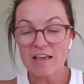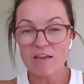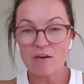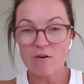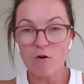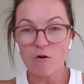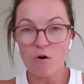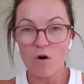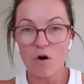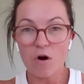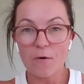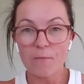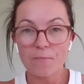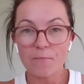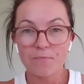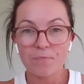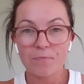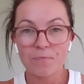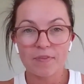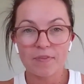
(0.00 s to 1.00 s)
the
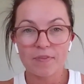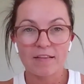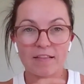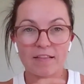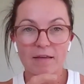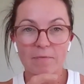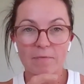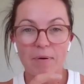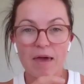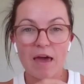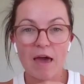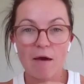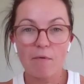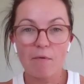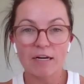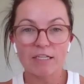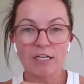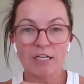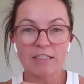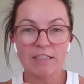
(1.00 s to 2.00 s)

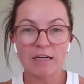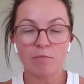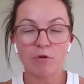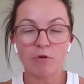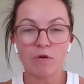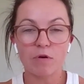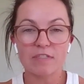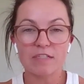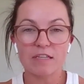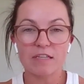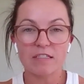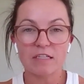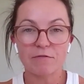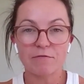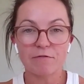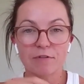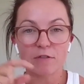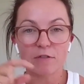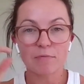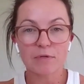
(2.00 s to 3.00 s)
PAYGW is the
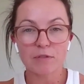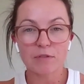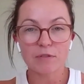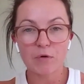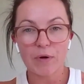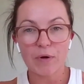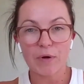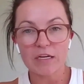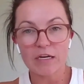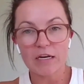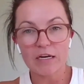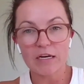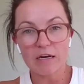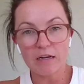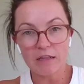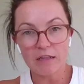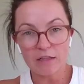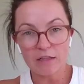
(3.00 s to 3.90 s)
difference between